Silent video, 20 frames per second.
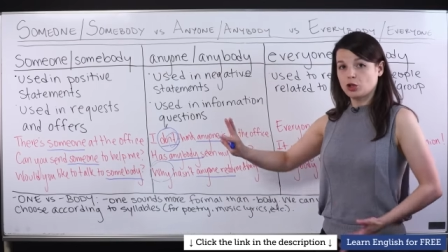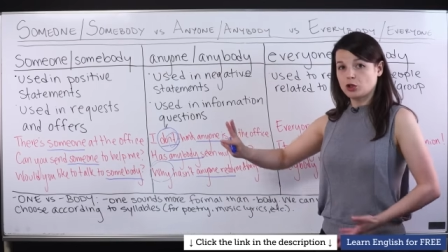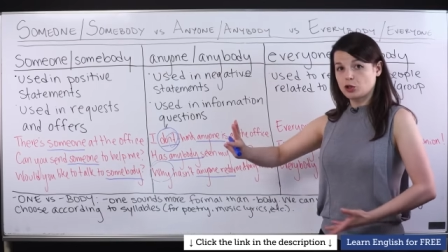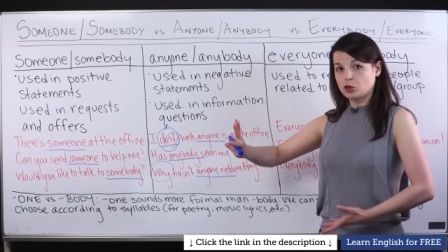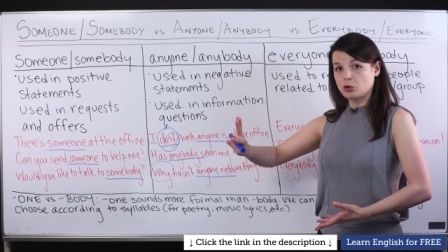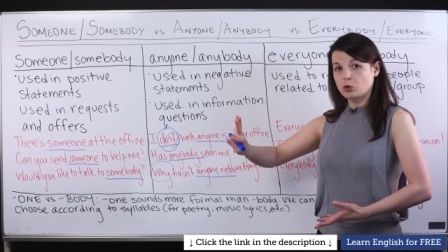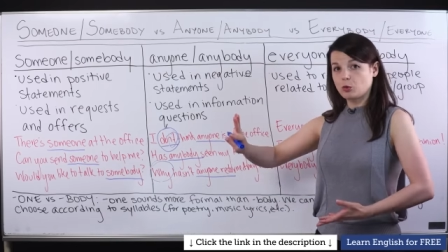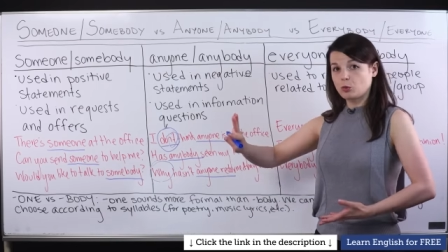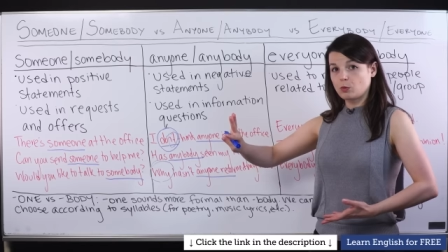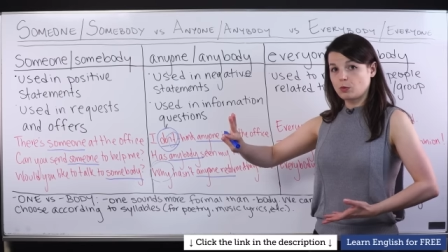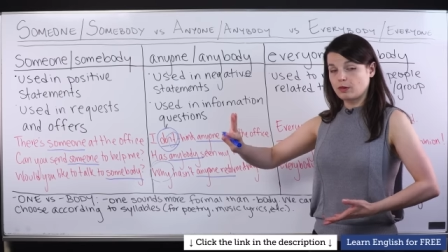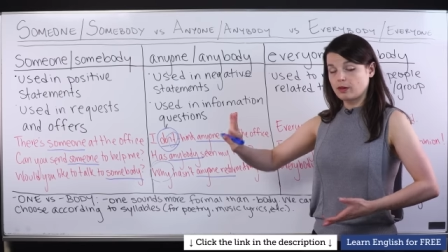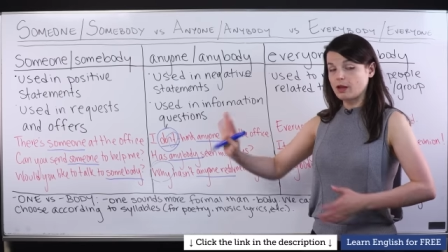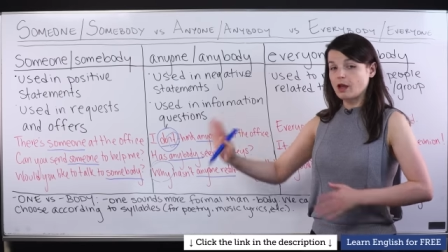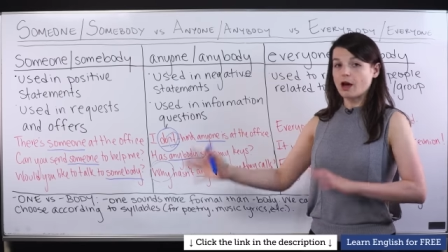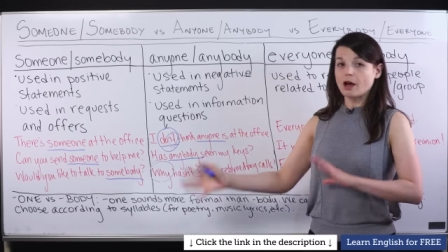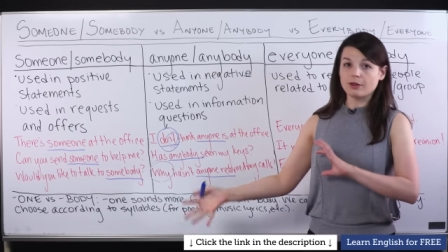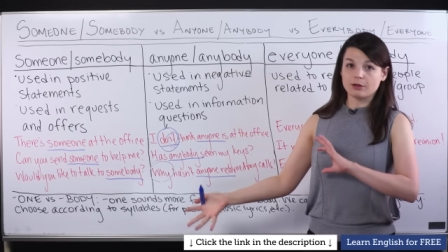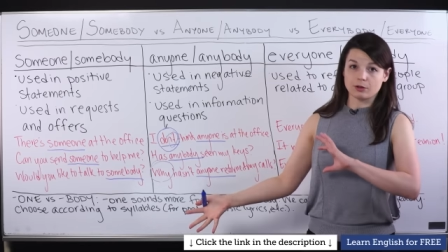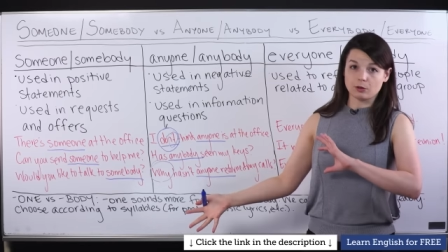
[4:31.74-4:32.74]
to the
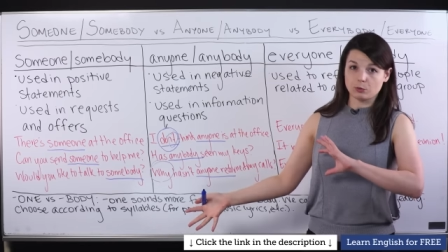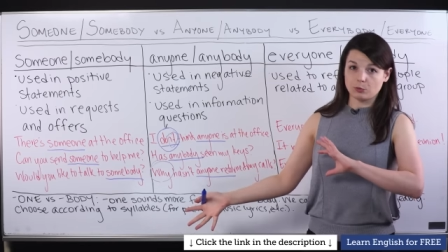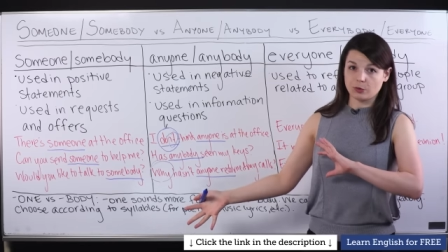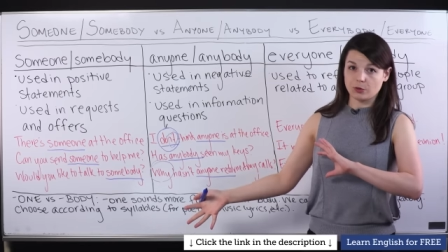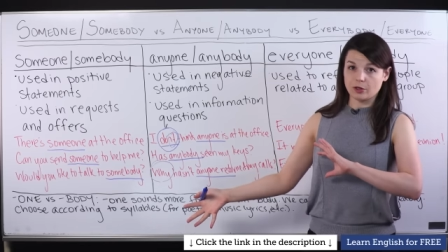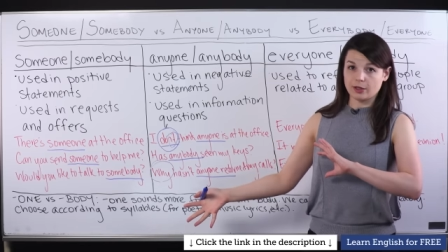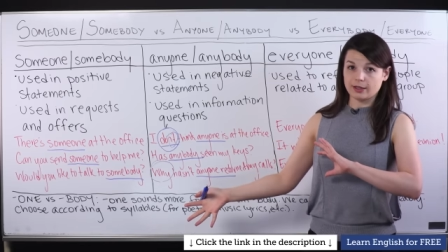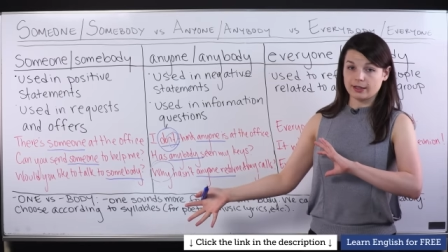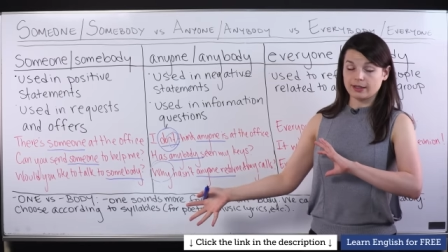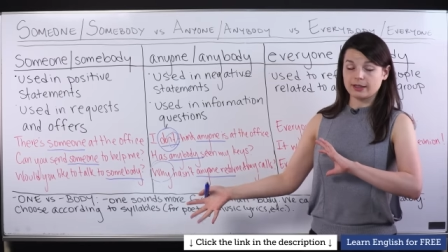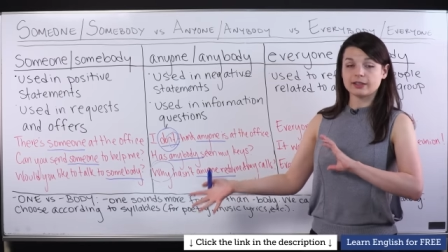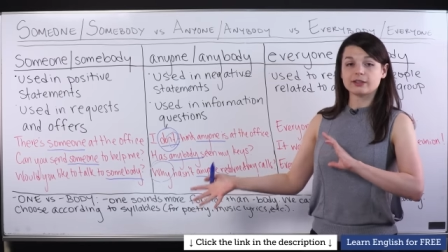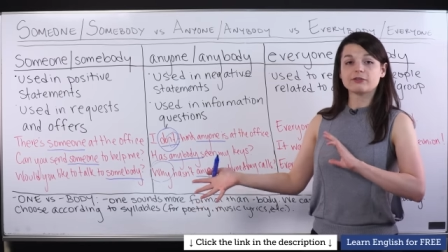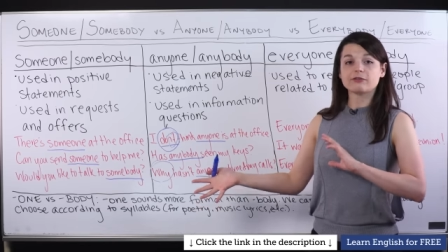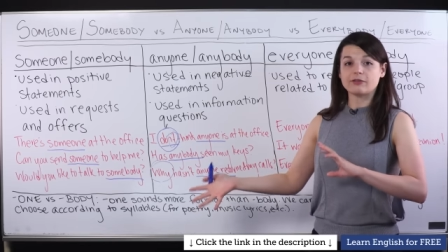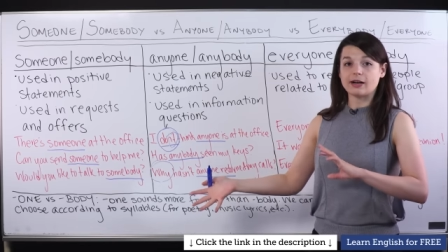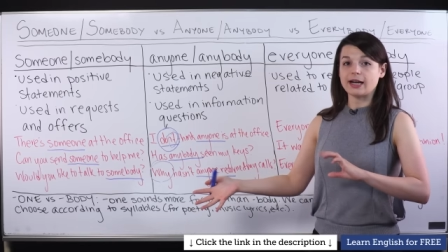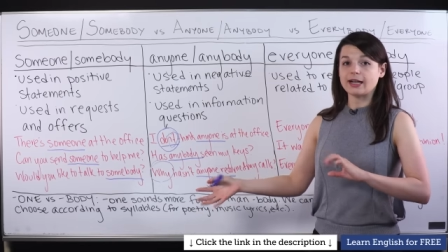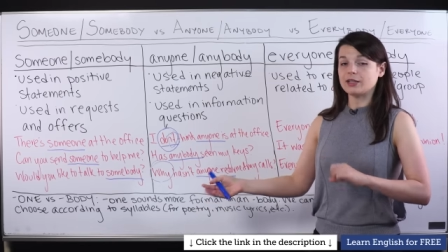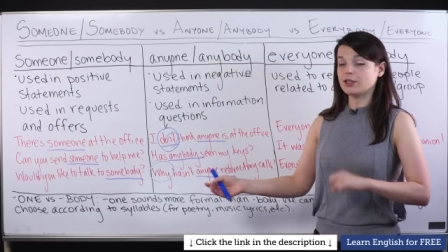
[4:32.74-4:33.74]
other word. It's
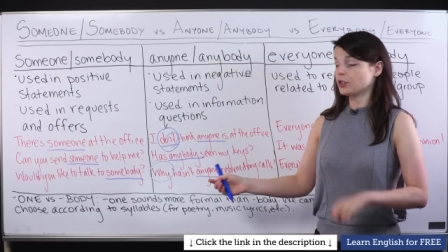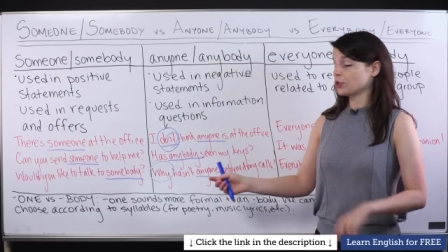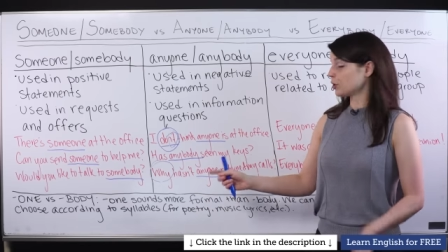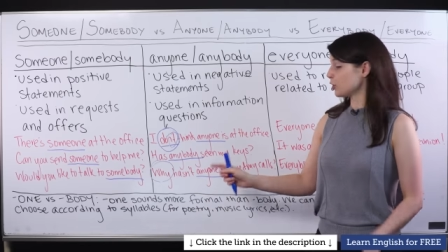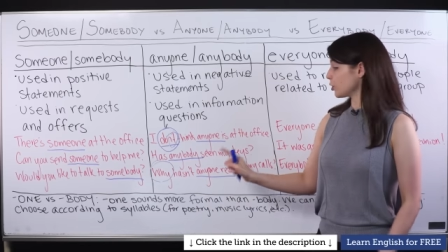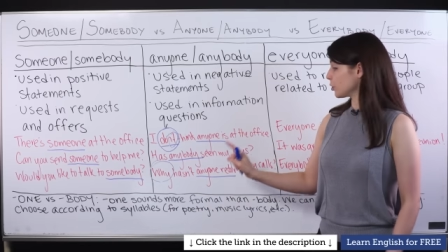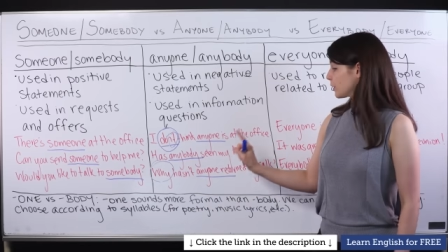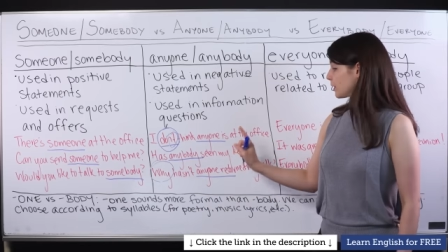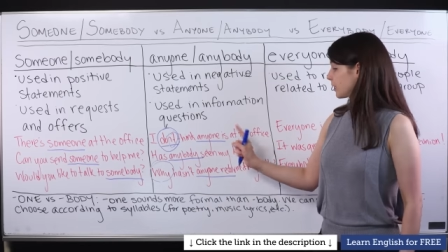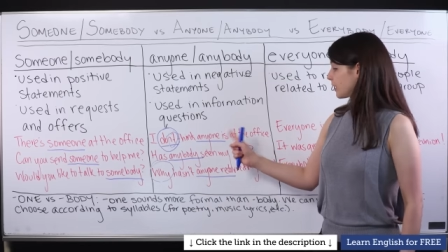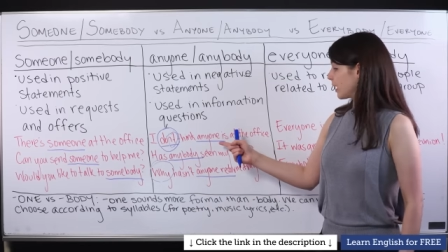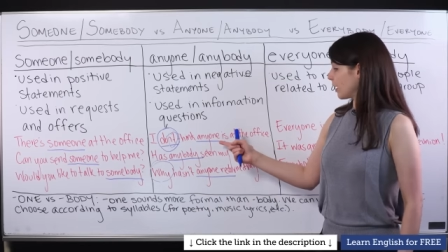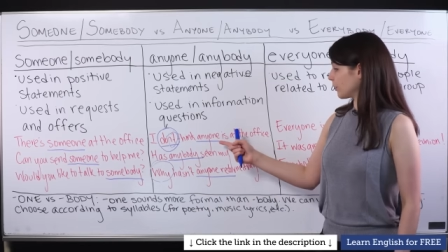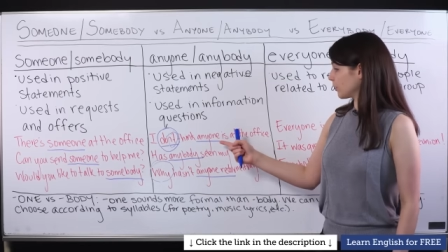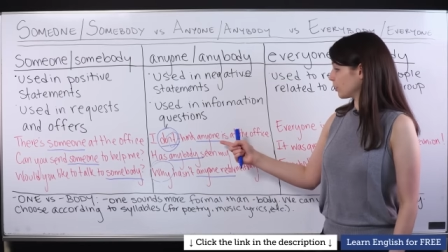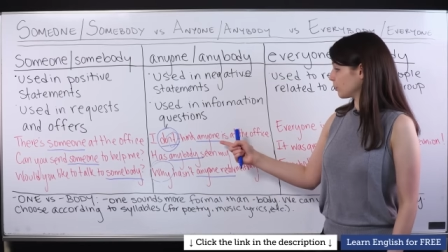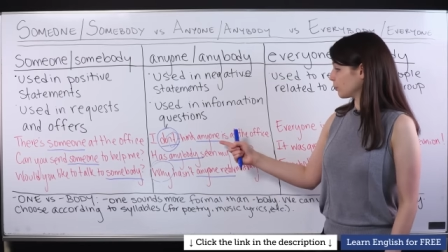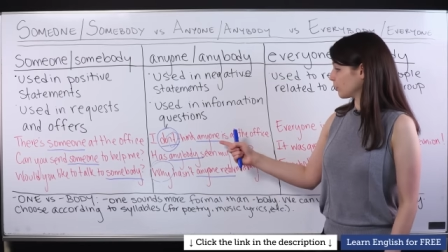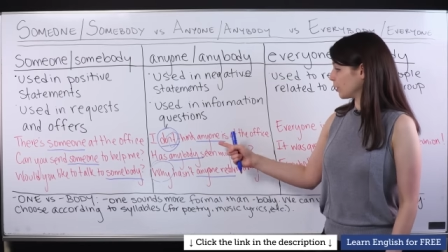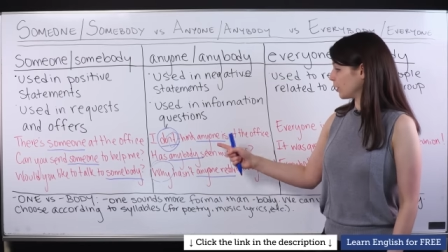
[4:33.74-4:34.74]
fine to use the
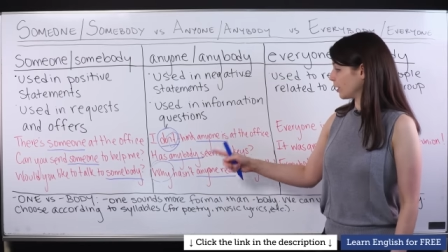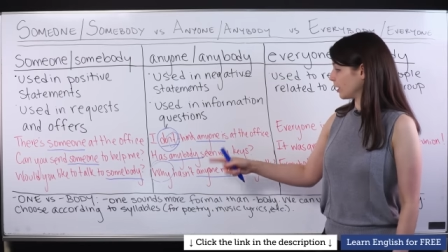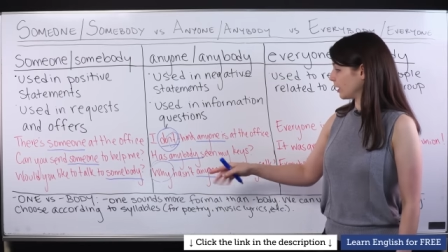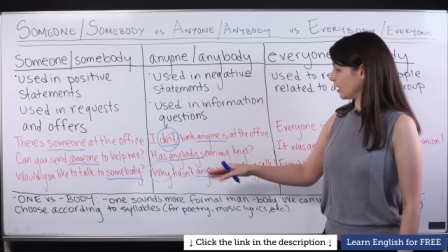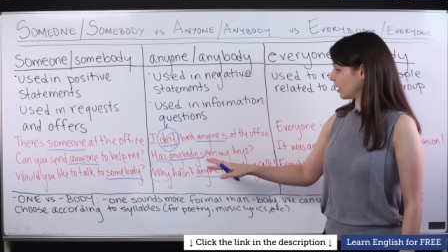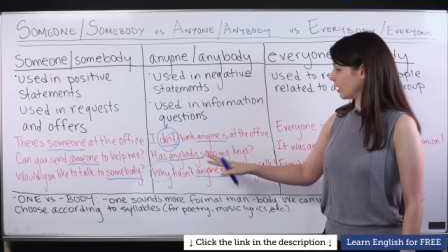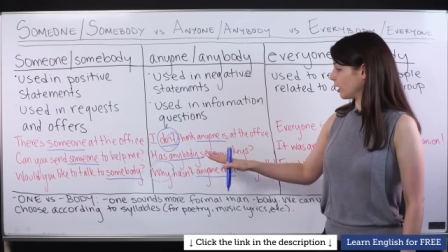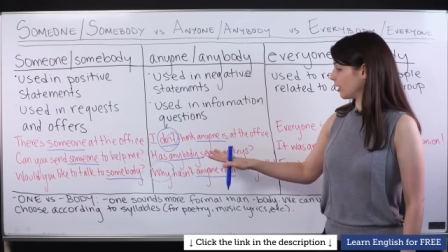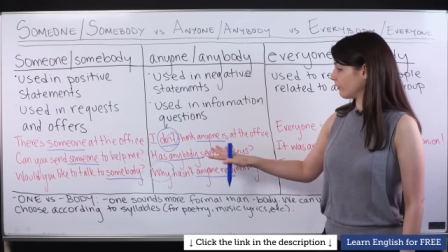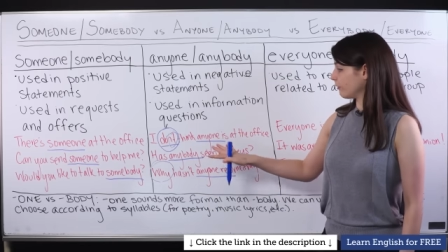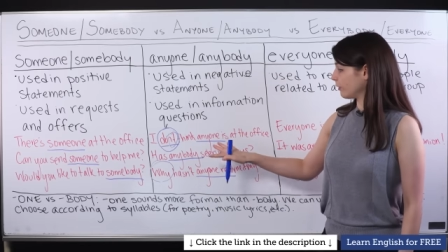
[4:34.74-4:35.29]
other word here.